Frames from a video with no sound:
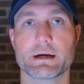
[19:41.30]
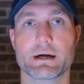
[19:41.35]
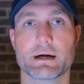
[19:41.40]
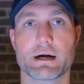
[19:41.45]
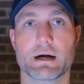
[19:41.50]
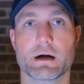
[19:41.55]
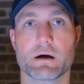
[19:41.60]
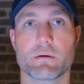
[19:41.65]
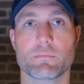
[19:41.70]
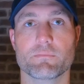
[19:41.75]

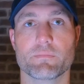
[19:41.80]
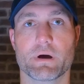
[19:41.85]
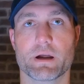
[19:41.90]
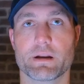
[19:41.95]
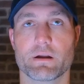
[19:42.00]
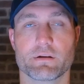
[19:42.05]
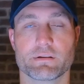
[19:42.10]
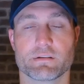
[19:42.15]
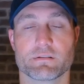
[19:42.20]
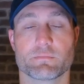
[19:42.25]
I
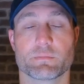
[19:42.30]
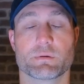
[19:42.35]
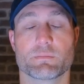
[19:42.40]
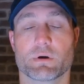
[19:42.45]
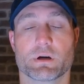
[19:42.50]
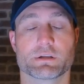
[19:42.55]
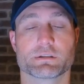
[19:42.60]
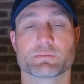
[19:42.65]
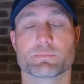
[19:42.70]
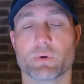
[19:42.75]
know it doesn't mean
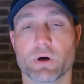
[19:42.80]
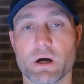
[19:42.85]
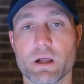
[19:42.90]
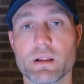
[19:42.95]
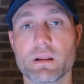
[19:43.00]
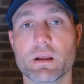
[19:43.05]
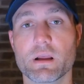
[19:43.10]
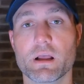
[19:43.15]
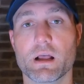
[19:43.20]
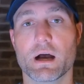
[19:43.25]
much,
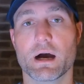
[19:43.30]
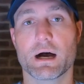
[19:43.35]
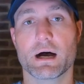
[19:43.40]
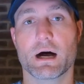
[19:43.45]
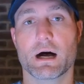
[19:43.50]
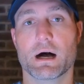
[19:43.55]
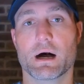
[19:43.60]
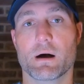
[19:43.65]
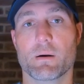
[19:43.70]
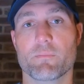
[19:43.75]
but
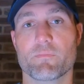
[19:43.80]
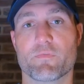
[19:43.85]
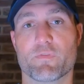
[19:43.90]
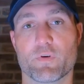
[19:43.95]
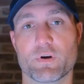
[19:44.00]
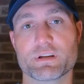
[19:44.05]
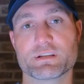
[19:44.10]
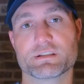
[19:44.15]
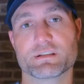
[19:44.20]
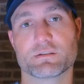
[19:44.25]

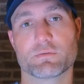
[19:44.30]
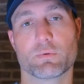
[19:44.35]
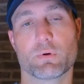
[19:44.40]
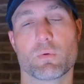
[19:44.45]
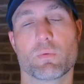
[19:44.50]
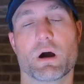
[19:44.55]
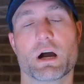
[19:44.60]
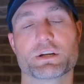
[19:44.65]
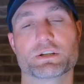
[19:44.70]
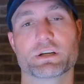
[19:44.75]
for instance, we were
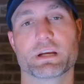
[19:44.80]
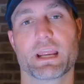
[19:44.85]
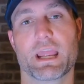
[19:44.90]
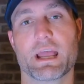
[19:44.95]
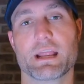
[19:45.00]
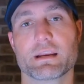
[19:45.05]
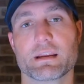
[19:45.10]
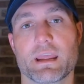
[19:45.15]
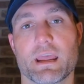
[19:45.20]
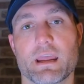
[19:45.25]
watching
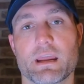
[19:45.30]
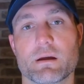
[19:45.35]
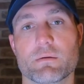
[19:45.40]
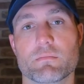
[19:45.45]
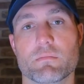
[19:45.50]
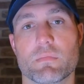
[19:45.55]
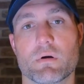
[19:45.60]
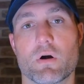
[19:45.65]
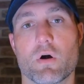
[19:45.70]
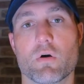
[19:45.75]

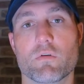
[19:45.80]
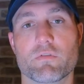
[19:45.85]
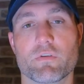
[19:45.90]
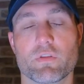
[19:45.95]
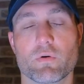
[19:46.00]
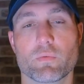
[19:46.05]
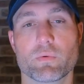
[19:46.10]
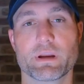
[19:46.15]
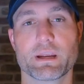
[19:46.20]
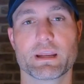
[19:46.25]
Endgame over
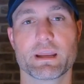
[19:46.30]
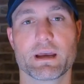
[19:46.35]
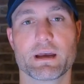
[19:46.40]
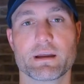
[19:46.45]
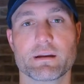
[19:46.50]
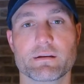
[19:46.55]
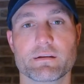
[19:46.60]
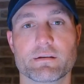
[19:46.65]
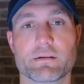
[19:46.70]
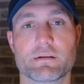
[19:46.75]
the
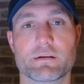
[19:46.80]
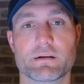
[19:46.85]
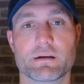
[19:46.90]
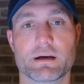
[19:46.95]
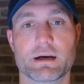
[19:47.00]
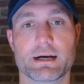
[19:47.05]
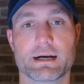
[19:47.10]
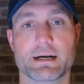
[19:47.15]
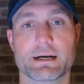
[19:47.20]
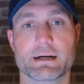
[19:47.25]
weekend,
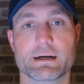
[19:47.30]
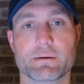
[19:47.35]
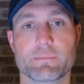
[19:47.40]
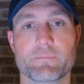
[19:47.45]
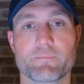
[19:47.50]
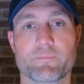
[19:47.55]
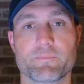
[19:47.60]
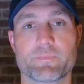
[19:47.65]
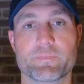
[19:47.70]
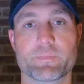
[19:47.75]

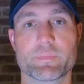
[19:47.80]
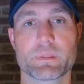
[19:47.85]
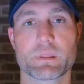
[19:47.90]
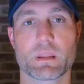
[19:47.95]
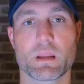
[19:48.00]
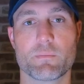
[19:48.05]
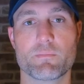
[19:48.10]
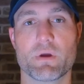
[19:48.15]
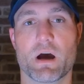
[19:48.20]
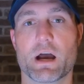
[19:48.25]

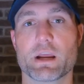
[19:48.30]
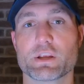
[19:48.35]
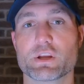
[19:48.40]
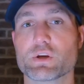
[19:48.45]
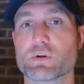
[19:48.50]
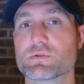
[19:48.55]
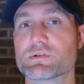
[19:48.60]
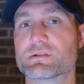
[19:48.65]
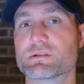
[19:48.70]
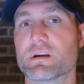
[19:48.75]
not
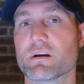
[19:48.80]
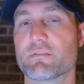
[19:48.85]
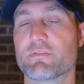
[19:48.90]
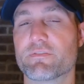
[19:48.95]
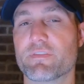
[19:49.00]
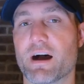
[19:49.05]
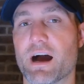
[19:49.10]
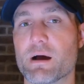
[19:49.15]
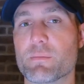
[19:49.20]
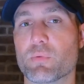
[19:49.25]
used to
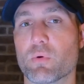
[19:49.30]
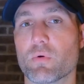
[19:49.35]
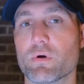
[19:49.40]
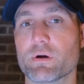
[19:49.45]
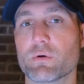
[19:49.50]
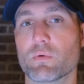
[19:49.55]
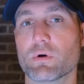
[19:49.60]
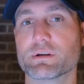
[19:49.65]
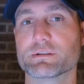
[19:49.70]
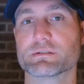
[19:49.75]

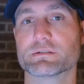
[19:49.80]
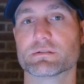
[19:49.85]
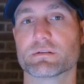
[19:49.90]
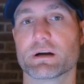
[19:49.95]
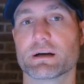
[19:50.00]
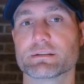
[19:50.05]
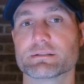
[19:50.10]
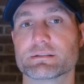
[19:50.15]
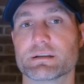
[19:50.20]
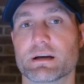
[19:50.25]
5.1
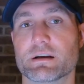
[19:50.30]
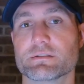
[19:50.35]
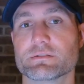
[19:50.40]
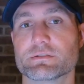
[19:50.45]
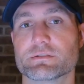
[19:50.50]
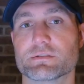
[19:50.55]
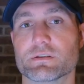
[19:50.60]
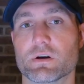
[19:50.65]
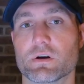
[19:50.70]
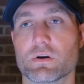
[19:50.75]
surround sound.
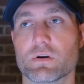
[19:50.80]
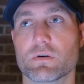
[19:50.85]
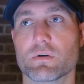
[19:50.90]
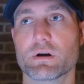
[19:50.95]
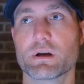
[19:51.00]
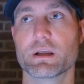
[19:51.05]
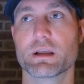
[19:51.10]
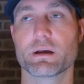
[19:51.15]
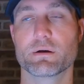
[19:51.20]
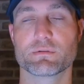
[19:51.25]

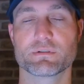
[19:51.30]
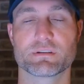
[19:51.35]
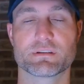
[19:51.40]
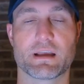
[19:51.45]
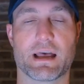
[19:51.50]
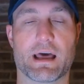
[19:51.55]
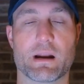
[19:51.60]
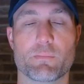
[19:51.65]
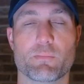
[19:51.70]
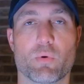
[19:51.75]
So it was
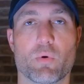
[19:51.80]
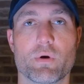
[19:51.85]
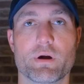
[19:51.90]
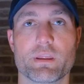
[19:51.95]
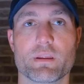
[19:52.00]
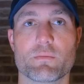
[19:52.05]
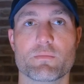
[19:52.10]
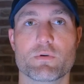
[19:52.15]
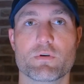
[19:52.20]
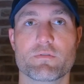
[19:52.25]
at a point
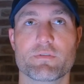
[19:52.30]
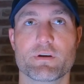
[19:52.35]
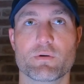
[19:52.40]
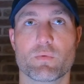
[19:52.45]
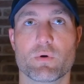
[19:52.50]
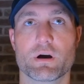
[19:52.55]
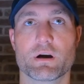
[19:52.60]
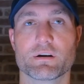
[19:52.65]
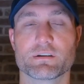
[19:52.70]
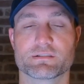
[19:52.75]
in the movie
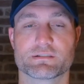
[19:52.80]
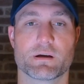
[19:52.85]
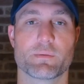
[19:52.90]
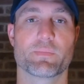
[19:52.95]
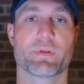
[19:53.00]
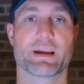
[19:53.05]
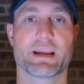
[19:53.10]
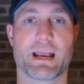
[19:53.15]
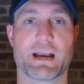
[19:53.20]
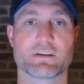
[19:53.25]
where
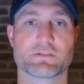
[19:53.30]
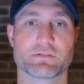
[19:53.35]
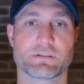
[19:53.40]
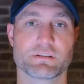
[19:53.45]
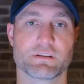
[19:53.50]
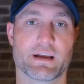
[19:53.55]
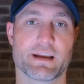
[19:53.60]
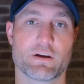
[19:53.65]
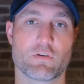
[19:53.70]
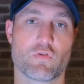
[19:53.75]
something actually
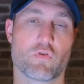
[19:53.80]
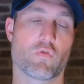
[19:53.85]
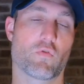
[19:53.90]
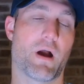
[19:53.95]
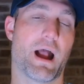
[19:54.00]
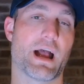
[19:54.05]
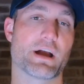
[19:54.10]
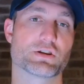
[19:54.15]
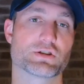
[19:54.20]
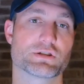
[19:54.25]
like
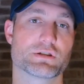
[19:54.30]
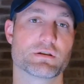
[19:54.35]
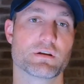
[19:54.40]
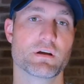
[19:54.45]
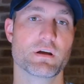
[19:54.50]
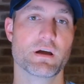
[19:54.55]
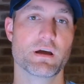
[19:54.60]
crashed